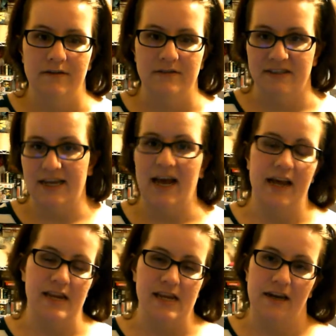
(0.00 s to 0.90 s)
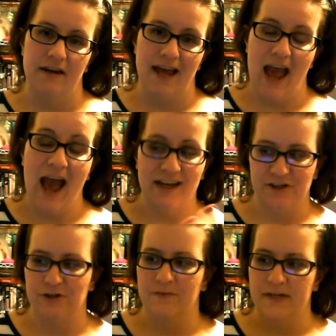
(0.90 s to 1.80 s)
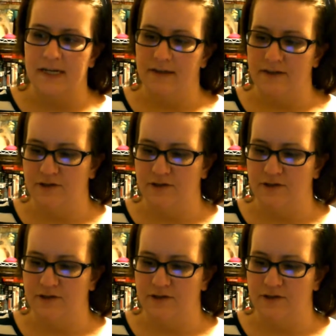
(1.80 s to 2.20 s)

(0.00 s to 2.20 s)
society today as you're reading this